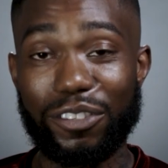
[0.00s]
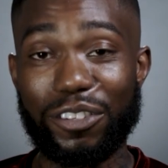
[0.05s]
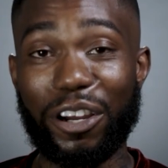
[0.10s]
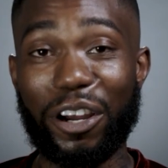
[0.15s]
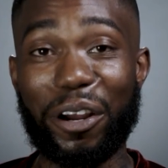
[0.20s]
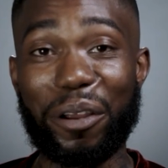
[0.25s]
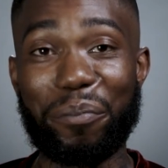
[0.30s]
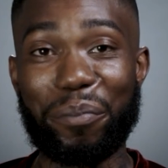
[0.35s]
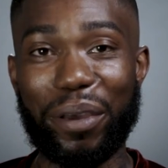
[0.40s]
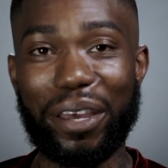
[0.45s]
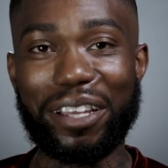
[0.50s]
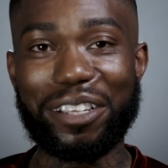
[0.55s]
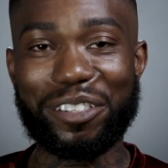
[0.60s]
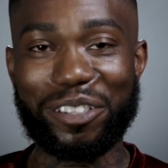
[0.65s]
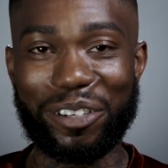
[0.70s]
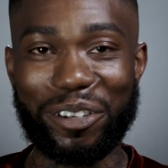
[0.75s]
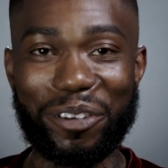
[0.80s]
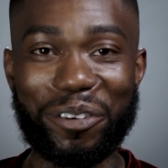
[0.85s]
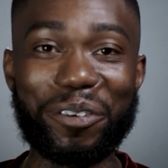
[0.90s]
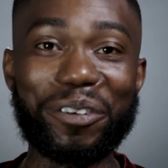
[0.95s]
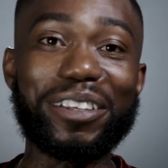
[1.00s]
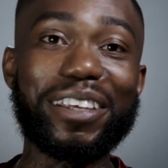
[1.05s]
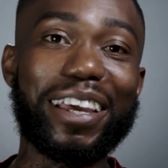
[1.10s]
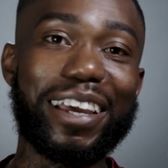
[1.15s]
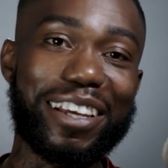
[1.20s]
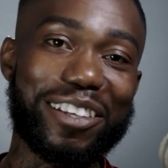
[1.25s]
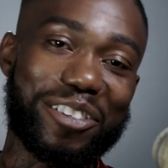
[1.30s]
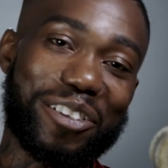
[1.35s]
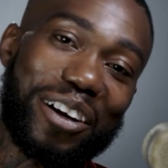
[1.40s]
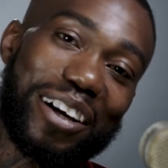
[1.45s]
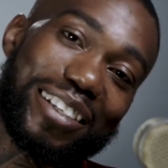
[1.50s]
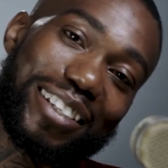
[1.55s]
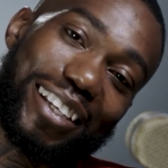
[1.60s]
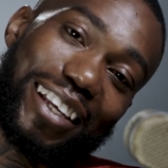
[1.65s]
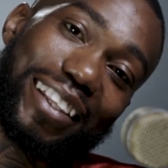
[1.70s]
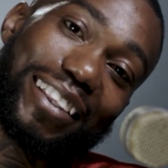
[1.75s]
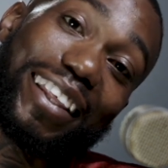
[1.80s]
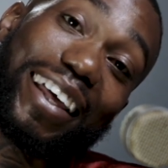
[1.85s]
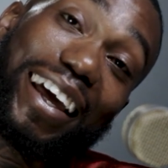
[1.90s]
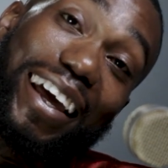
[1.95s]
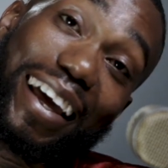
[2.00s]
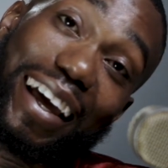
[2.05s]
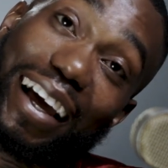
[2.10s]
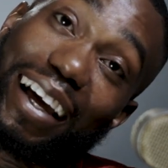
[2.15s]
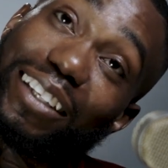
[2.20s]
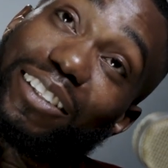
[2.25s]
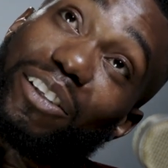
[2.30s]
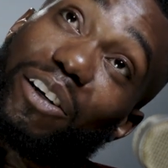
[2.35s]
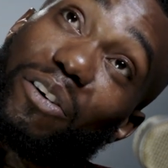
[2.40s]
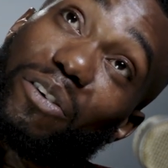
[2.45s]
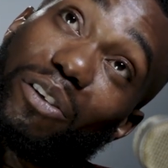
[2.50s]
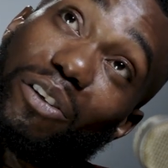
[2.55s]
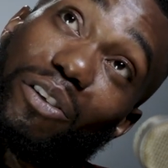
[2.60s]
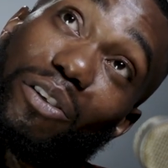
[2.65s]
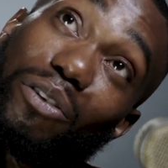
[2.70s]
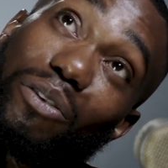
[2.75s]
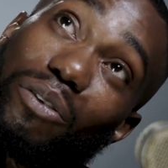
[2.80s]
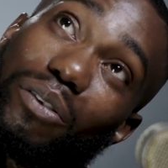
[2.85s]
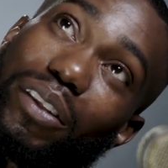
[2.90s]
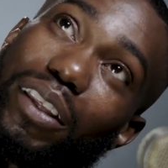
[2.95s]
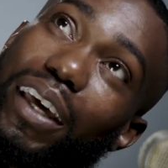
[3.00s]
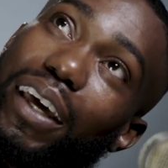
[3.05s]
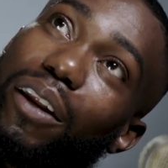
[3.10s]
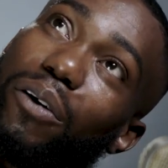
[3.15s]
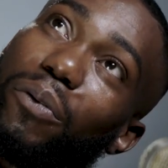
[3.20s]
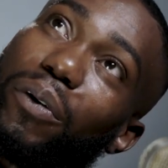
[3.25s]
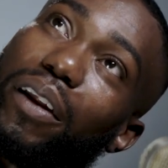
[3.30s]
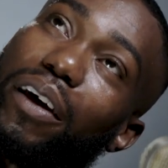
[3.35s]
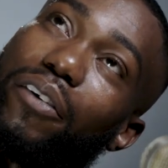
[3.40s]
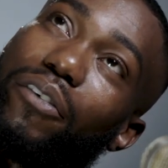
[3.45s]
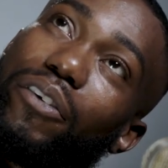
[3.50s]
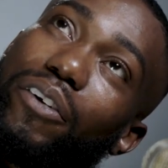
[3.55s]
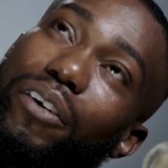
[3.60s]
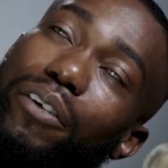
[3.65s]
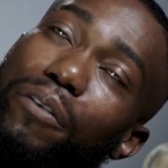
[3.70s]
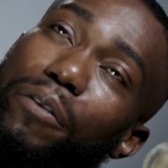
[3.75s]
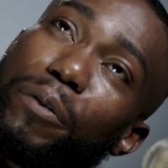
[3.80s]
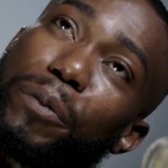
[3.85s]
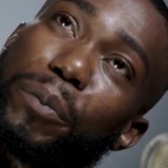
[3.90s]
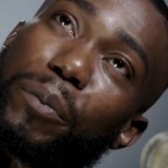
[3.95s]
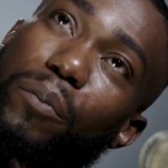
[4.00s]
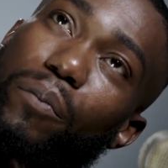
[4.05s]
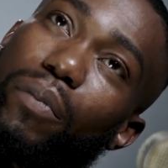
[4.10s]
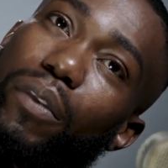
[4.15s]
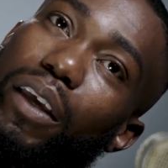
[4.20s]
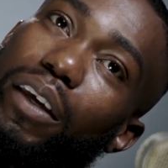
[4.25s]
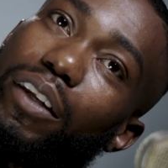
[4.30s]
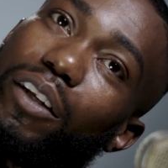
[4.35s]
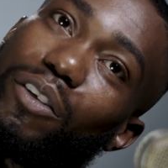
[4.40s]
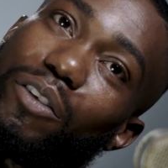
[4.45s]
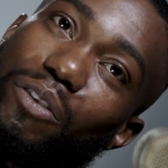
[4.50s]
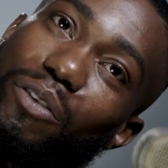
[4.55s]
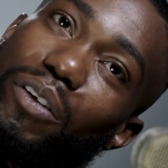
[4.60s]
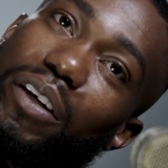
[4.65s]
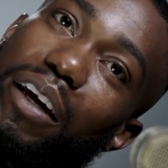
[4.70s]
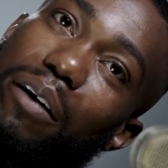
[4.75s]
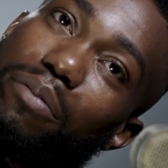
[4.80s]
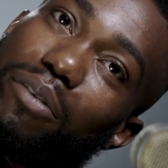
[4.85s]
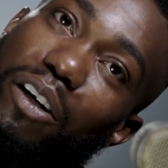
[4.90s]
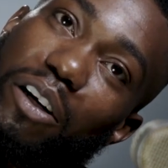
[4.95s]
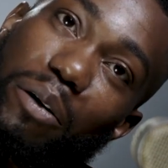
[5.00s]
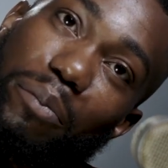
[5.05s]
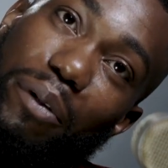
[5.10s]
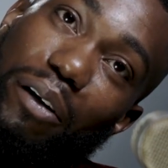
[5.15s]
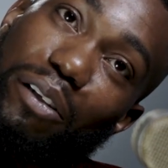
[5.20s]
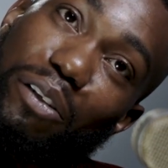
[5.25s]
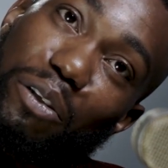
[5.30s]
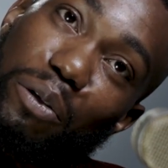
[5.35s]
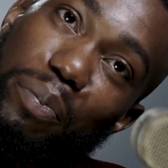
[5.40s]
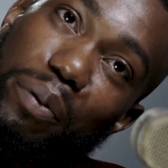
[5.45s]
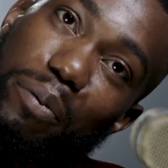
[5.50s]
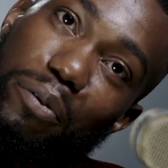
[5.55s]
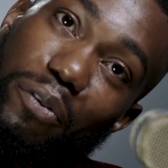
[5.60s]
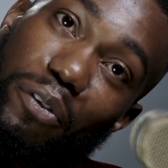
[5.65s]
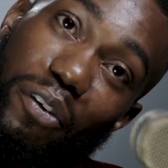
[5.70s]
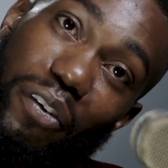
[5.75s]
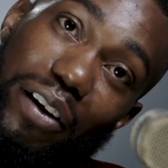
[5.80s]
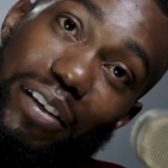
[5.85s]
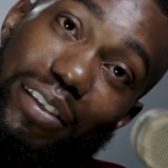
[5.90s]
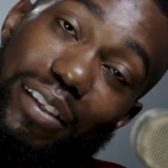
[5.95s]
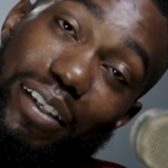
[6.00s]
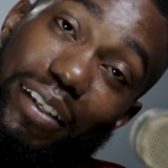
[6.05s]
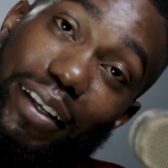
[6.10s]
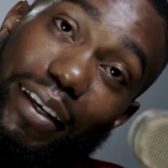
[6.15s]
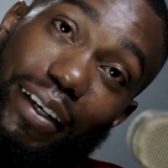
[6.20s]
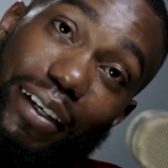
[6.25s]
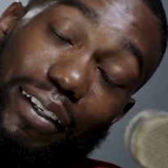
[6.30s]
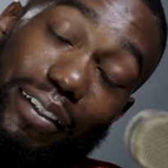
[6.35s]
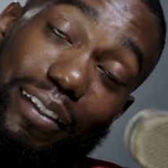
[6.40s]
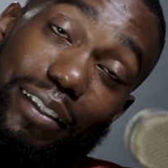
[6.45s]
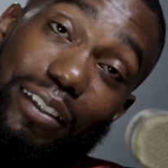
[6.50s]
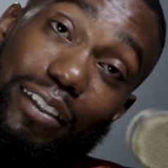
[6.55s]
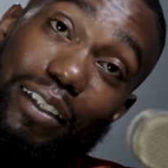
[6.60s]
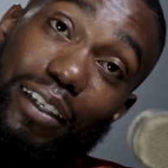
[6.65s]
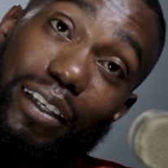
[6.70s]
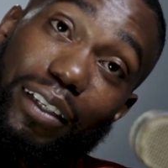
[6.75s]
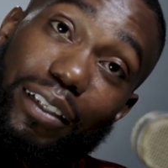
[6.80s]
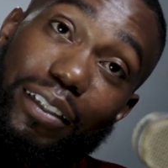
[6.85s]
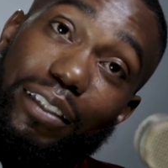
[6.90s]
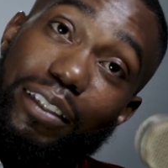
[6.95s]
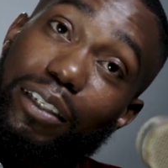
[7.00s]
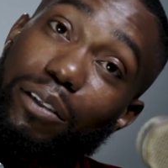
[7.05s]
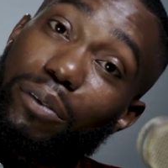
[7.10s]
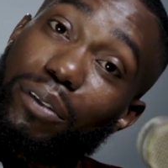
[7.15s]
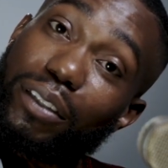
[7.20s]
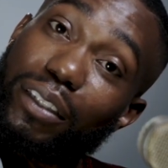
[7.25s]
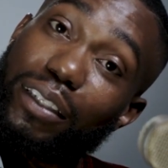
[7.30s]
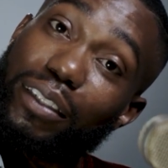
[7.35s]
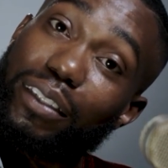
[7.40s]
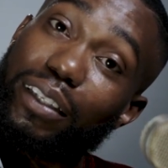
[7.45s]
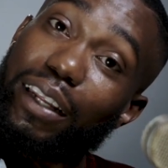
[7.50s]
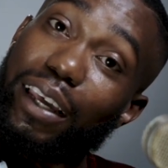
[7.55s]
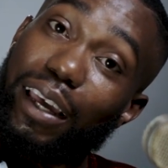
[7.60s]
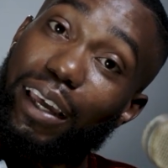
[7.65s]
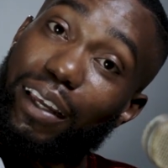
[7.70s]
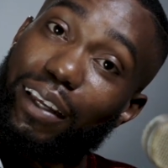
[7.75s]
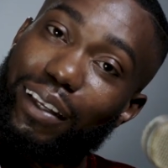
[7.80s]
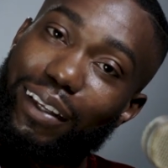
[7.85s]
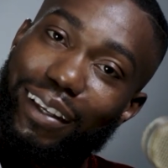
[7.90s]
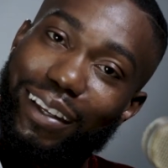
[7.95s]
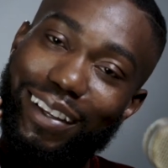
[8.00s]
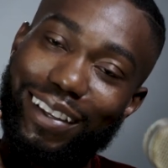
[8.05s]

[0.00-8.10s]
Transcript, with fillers: I bet. So yeah, so I said that. I told the dude that or whatever, and the dude kept talking about little people for the rest of the day because he he legit was into that.